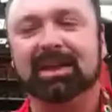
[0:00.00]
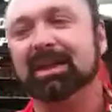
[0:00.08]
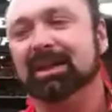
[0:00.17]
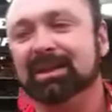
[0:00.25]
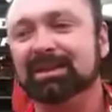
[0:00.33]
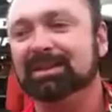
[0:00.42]

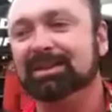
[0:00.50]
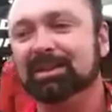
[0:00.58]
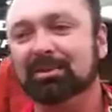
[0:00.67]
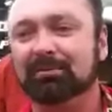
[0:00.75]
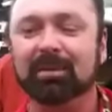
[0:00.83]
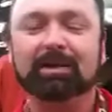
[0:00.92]
hey, you
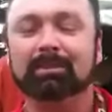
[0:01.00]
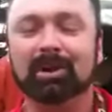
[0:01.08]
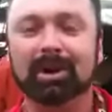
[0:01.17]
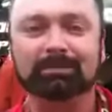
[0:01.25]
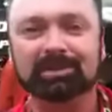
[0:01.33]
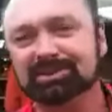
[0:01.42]
know, fiber
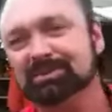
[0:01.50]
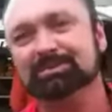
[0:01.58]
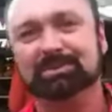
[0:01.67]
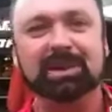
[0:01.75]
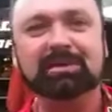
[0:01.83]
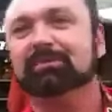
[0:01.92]
optics
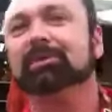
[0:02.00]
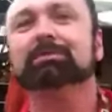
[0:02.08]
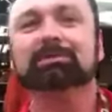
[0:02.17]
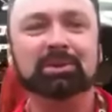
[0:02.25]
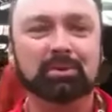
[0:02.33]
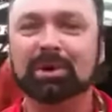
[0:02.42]
came
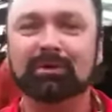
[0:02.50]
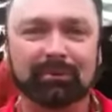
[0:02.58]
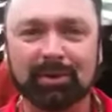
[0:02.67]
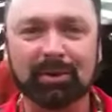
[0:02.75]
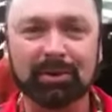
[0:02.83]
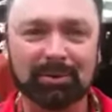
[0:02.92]
from
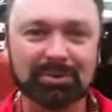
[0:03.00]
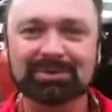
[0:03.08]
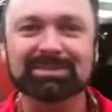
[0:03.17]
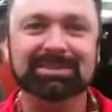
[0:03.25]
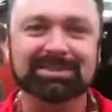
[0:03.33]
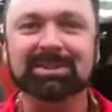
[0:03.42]
UFOs
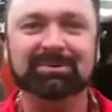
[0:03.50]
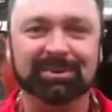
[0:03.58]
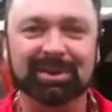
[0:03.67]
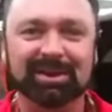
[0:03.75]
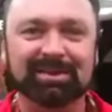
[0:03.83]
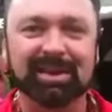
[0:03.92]
and stuff
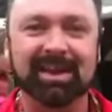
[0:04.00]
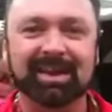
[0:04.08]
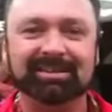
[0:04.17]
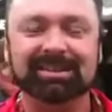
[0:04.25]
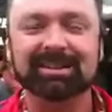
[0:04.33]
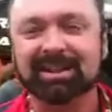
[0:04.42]
like
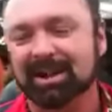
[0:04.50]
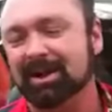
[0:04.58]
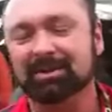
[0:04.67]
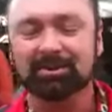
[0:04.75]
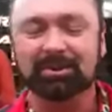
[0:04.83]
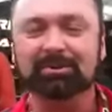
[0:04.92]
that. I
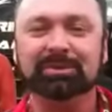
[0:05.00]
don't know